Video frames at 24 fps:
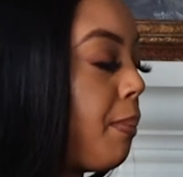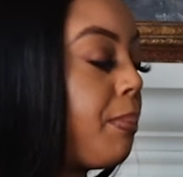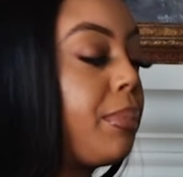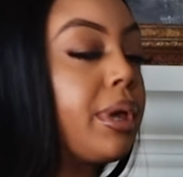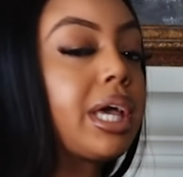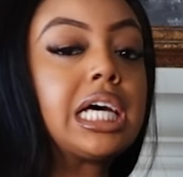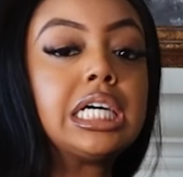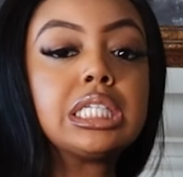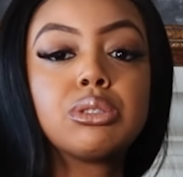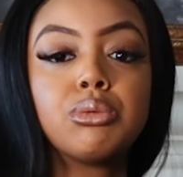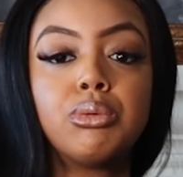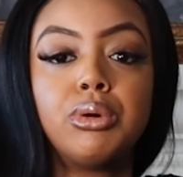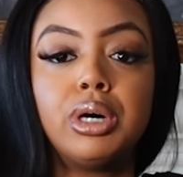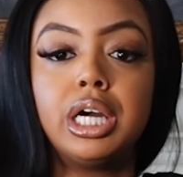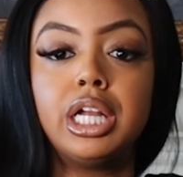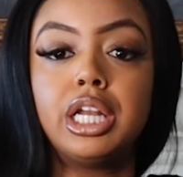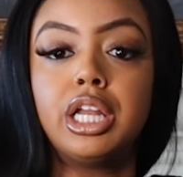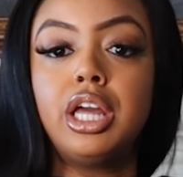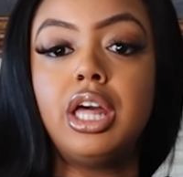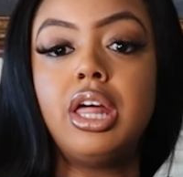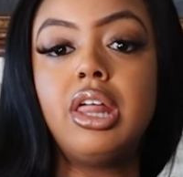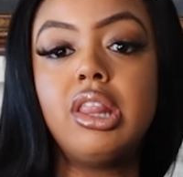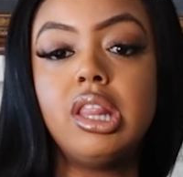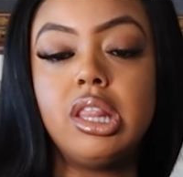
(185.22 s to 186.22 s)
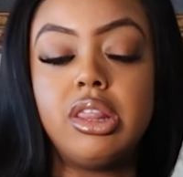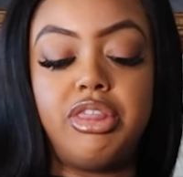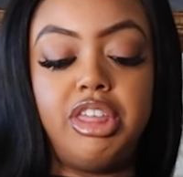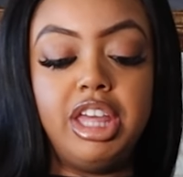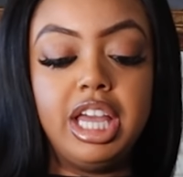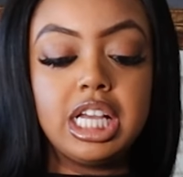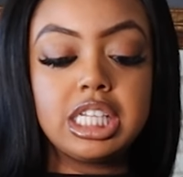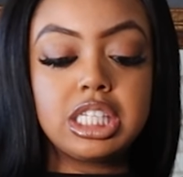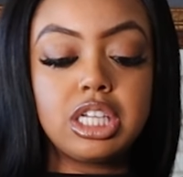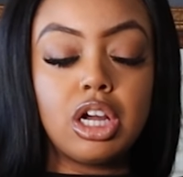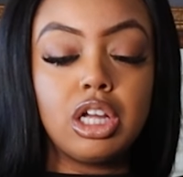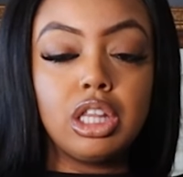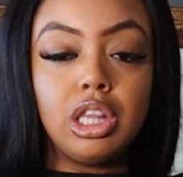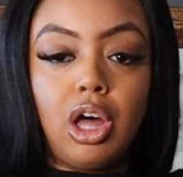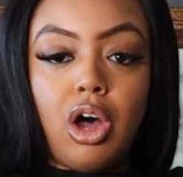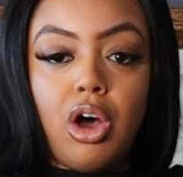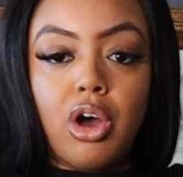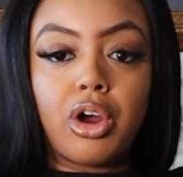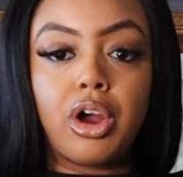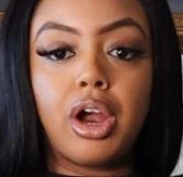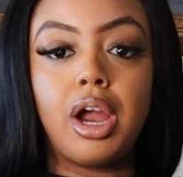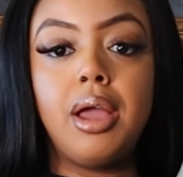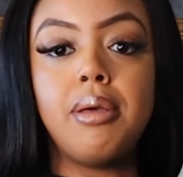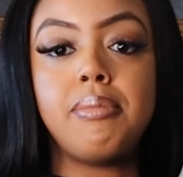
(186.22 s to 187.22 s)
because when things are
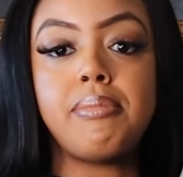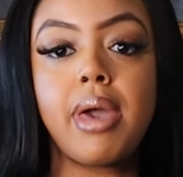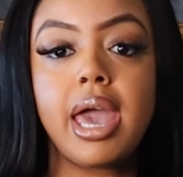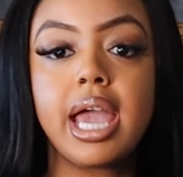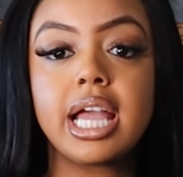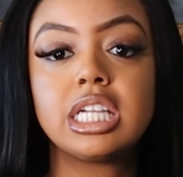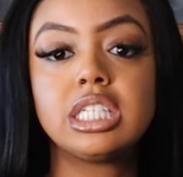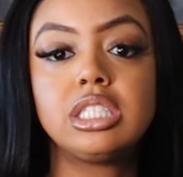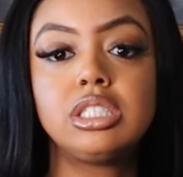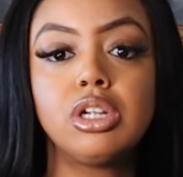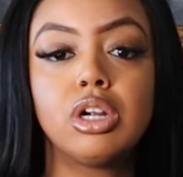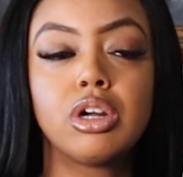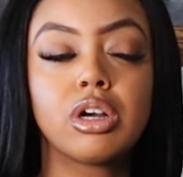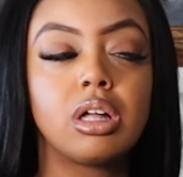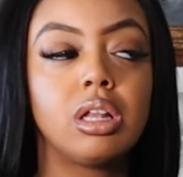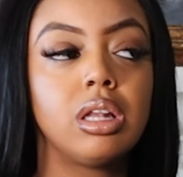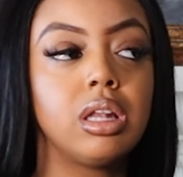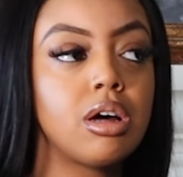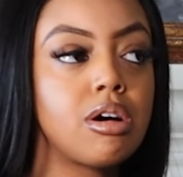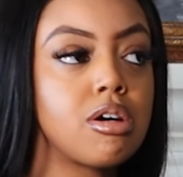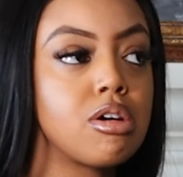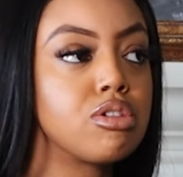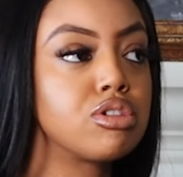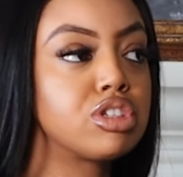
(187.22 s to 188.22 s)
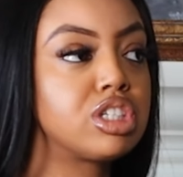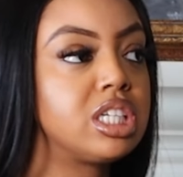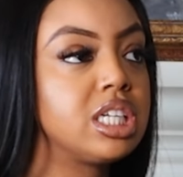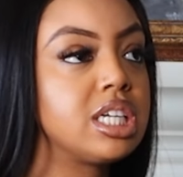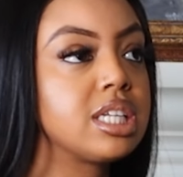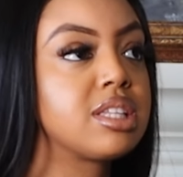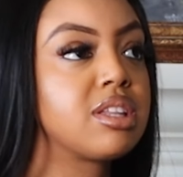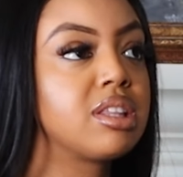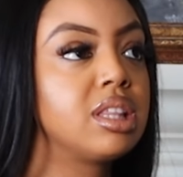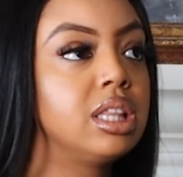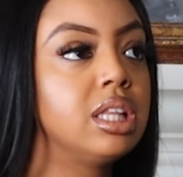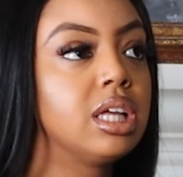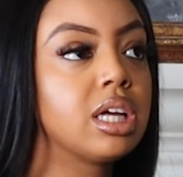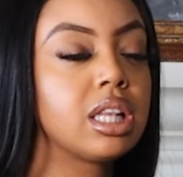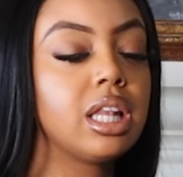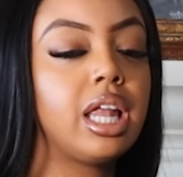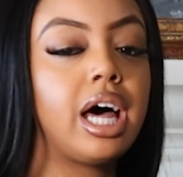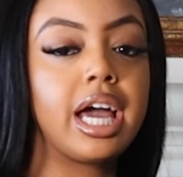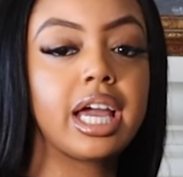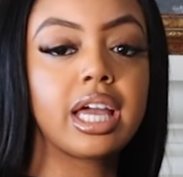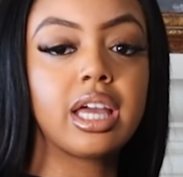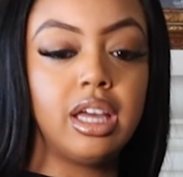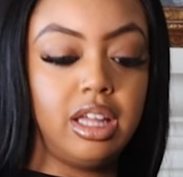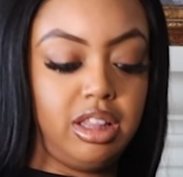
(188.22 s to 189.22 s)
longer, it makes your clothes just look
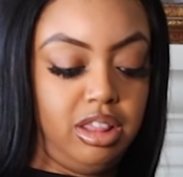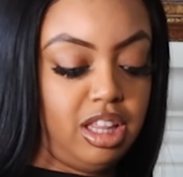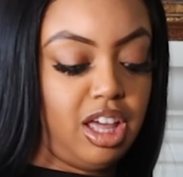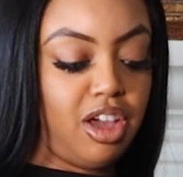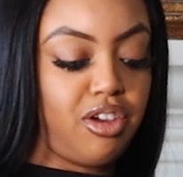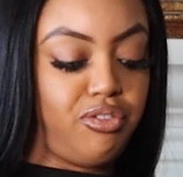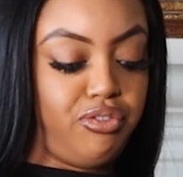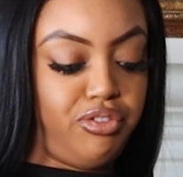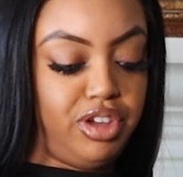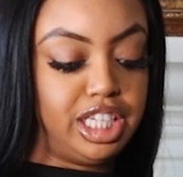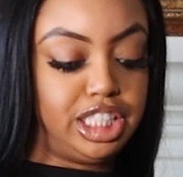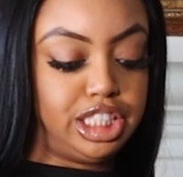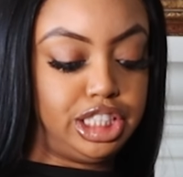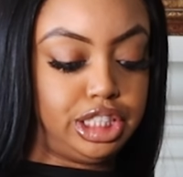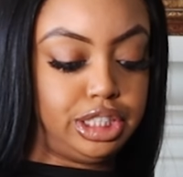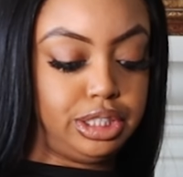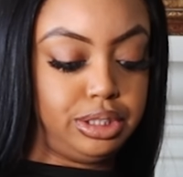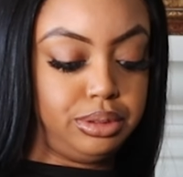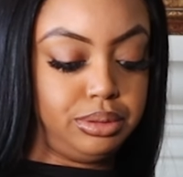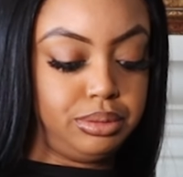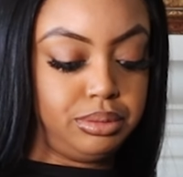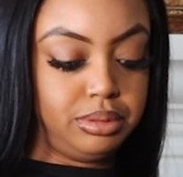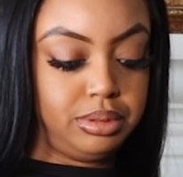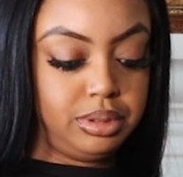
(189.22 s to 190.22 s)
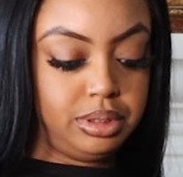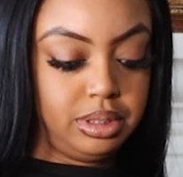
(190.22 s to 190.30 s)
like they fit you.